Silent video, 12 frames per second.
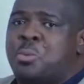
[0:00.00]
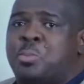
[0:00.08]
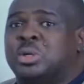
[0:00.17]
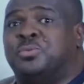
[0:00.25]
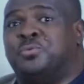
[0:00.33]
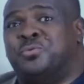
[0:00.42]

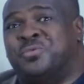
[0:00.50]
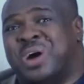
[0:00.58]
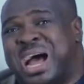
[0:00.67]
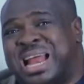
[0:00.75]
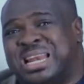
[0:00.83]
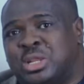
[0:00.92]
much
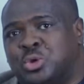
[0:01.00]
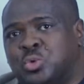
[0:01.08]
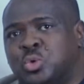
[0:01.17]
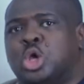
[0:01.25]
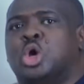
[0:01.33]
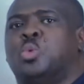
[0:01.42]

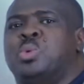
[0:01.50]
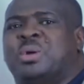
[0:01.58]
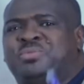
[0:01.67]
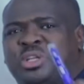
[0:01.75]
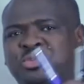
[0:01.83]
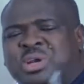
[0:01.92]
value we
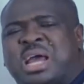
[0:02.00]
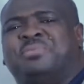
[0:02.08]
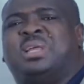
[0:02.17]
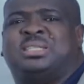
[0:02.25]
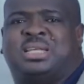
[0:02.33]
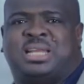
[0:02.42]
have
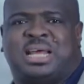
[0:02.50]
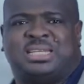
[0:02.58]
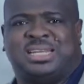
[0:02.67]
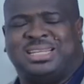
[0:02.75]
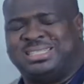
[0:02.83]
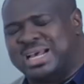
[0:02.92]
derived as at
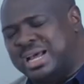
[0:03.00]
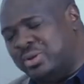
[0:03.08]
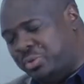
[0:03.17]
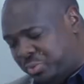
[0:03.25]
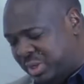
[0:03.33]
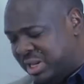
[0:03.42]
that date. These are
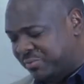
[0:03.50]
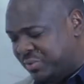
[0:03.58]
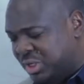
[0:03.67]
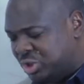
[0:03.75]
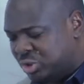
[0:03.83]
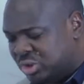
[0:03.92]
the 3
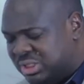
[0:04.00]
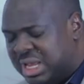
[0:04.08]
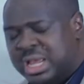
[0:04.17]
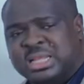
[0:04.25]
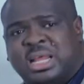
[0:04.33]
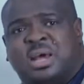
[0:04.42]
definitions
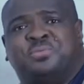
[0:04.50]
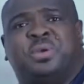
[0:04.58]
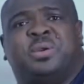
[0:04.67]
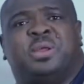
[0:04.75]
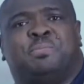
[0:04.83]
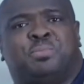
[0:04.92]
that are
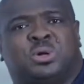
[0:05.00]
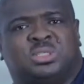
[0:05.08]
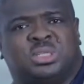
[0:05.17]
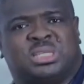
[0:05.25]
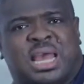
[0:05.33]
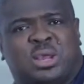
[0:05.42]
very
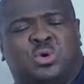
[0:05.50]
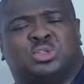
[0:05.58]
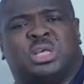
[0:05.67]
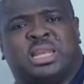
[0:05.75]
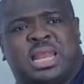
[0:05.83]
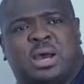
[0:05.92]
important. I go
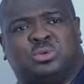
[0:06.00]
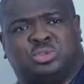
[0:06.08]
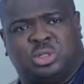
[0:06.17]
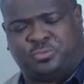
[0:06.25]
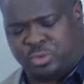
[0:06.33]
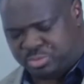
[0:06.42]
now
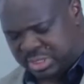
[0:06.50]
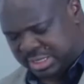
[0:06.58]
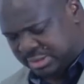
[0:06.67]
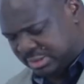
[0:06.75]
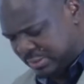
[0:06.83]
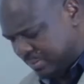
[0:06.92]
to the
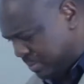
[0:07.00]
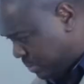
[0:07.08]
formulas.